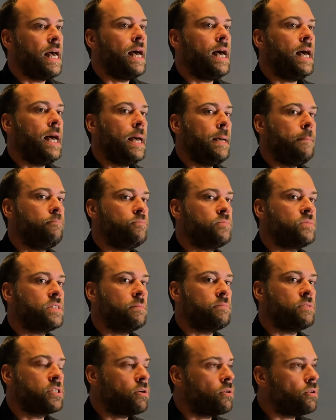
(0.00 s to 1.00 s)
some
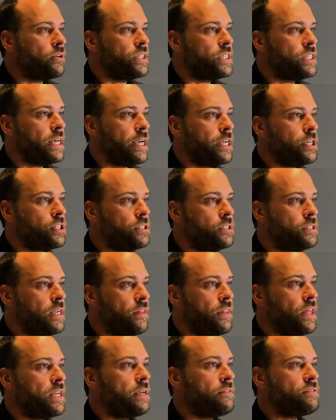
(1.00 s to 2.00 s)
solar orientation,
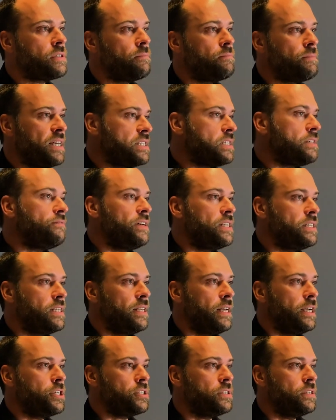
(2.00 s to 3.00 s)
and then have some passive
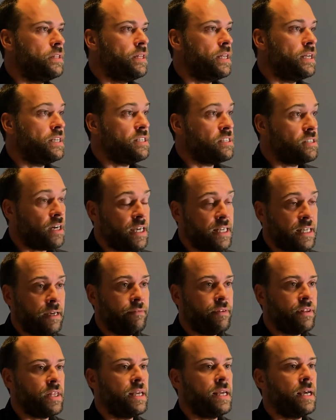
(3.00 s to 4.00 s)
ventilation in there. Design
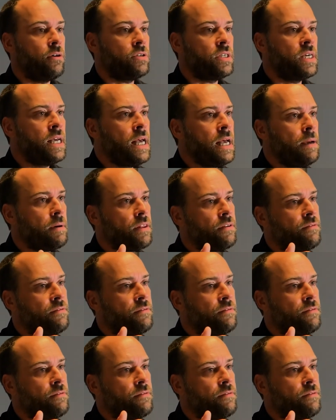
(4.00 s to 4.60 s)
everything out. But the